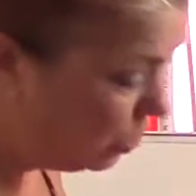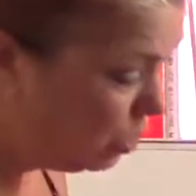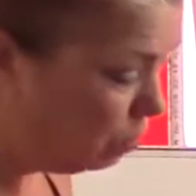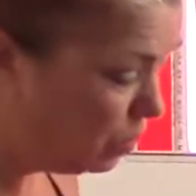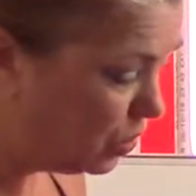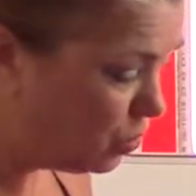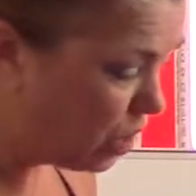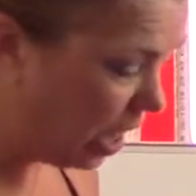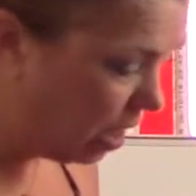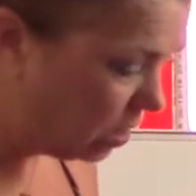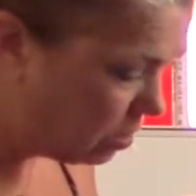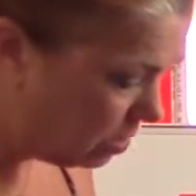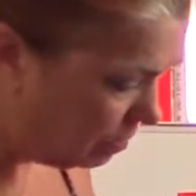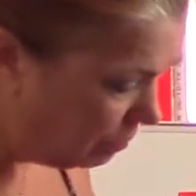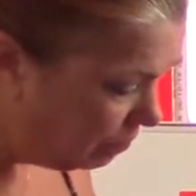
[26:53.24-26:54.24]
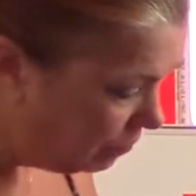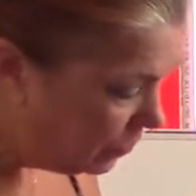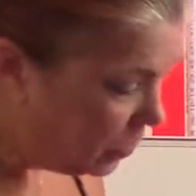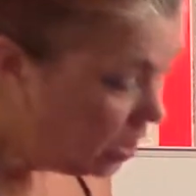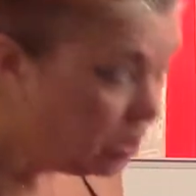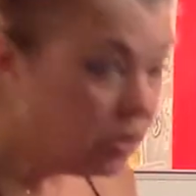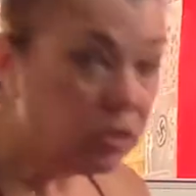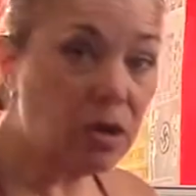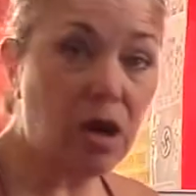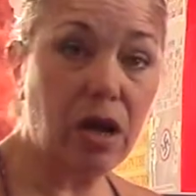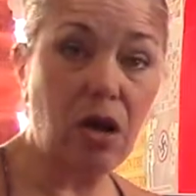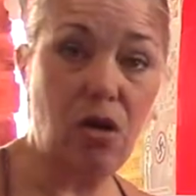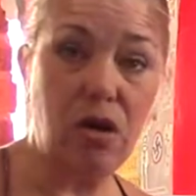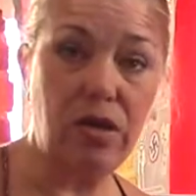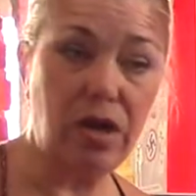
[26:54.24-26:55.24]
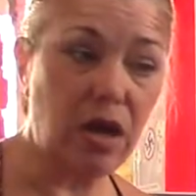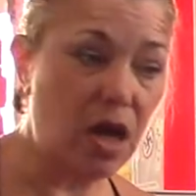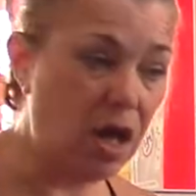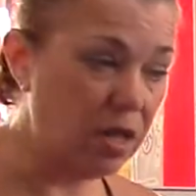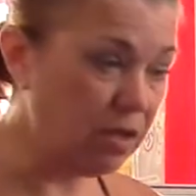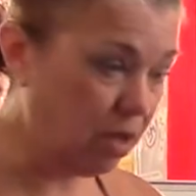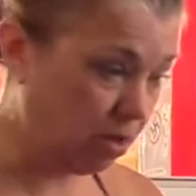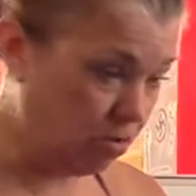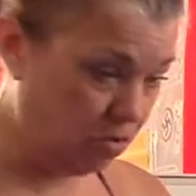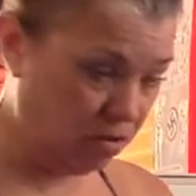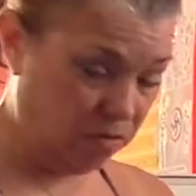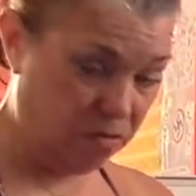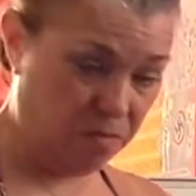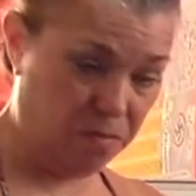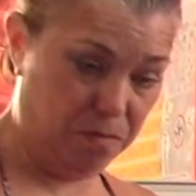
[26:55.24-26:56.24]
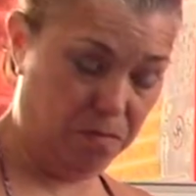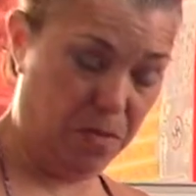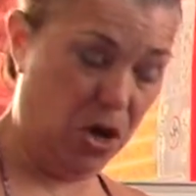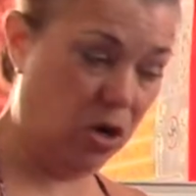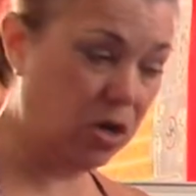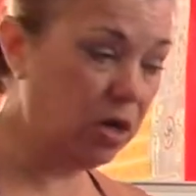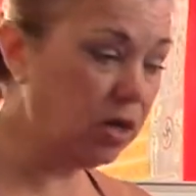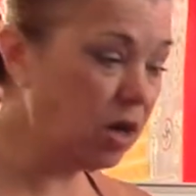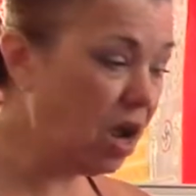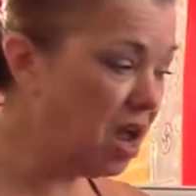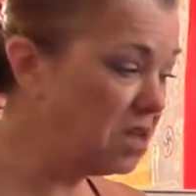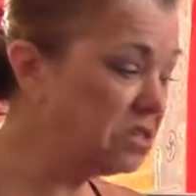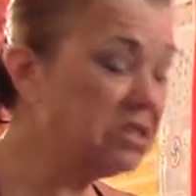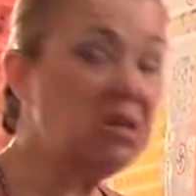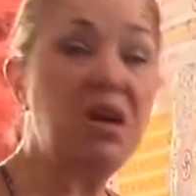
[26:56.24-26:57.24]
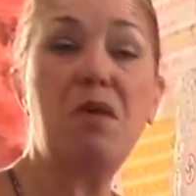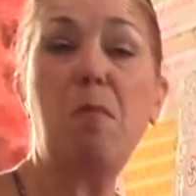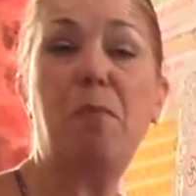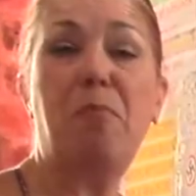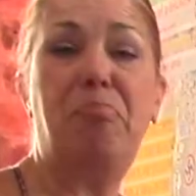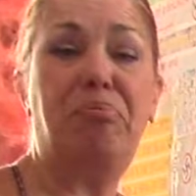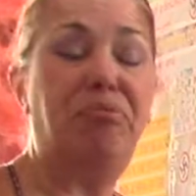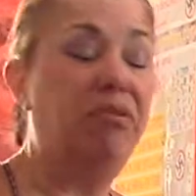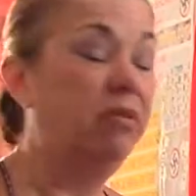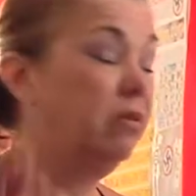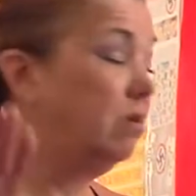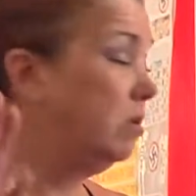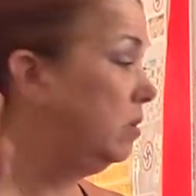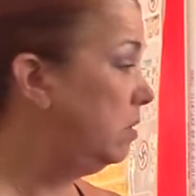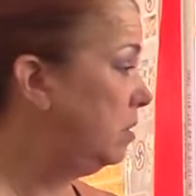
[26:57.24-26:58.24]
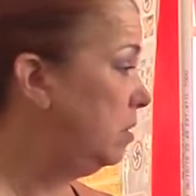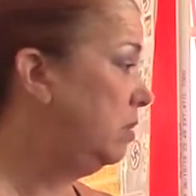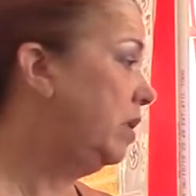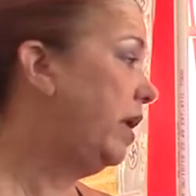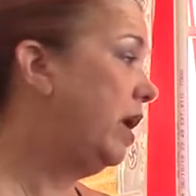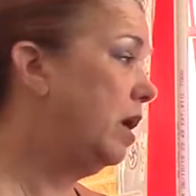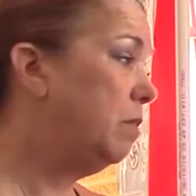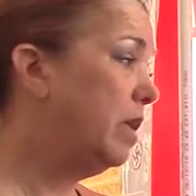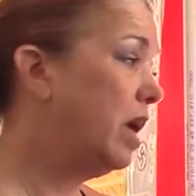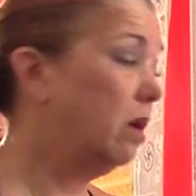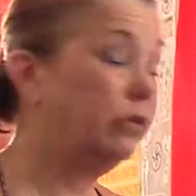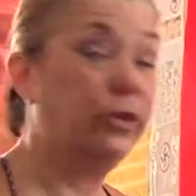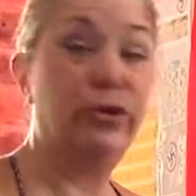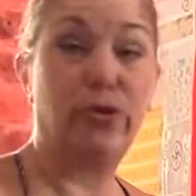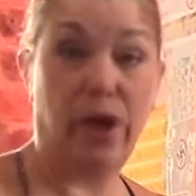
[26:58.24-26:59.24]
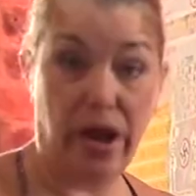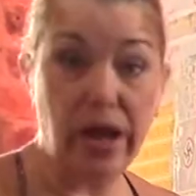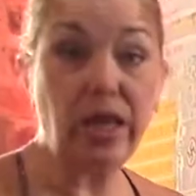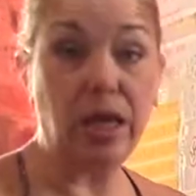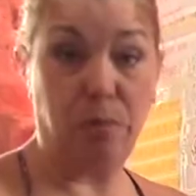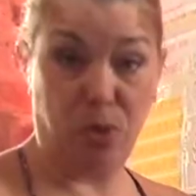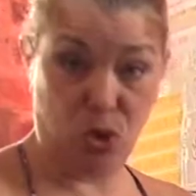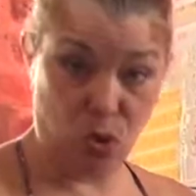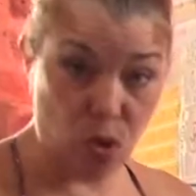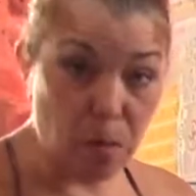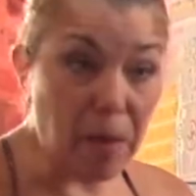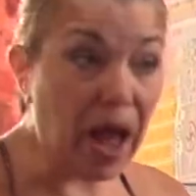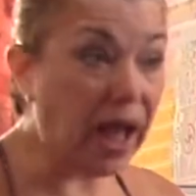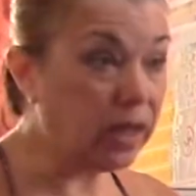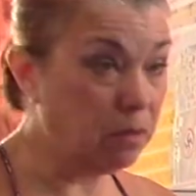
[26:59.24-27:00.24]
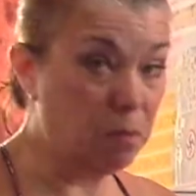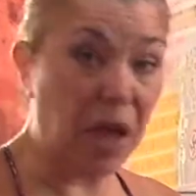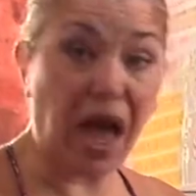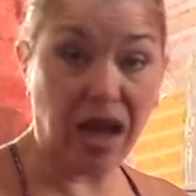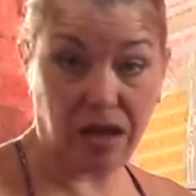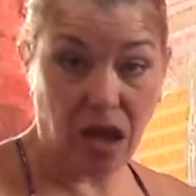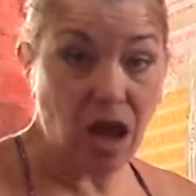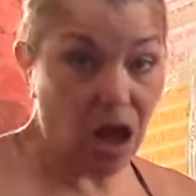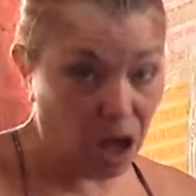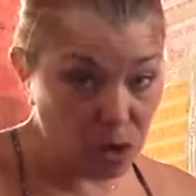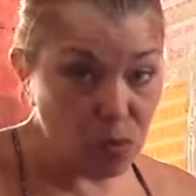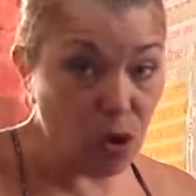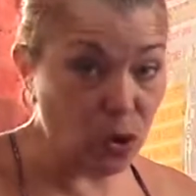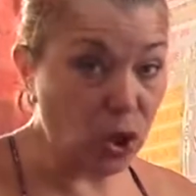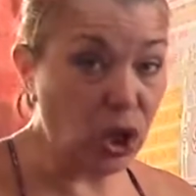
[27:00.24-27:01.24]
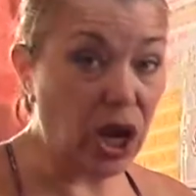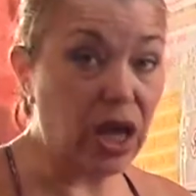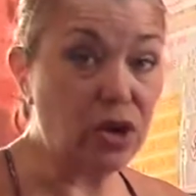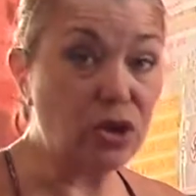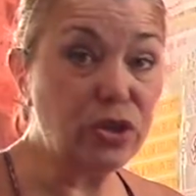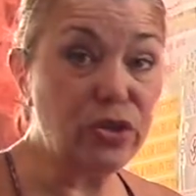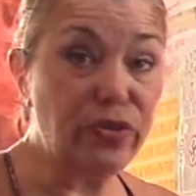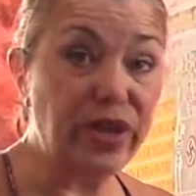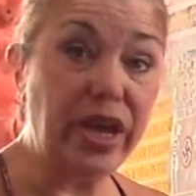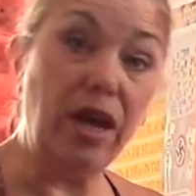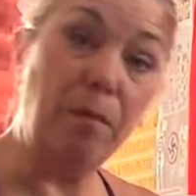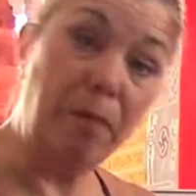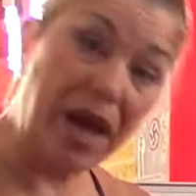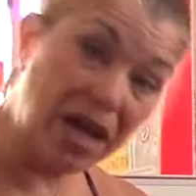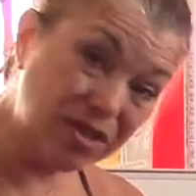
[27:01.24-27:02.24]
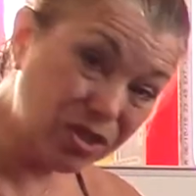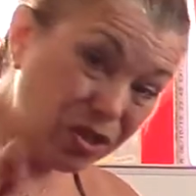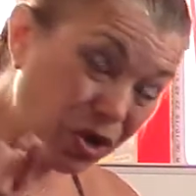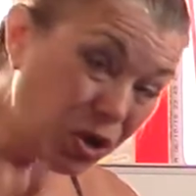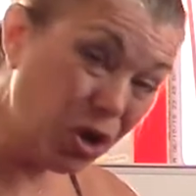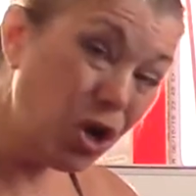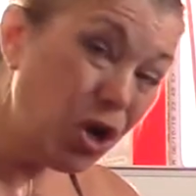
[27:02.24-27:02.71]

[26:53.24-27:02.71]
to protect. So I go to the American consulate, hang me out to dry. I keep on going back and back. I wrote a letter to the ambassador.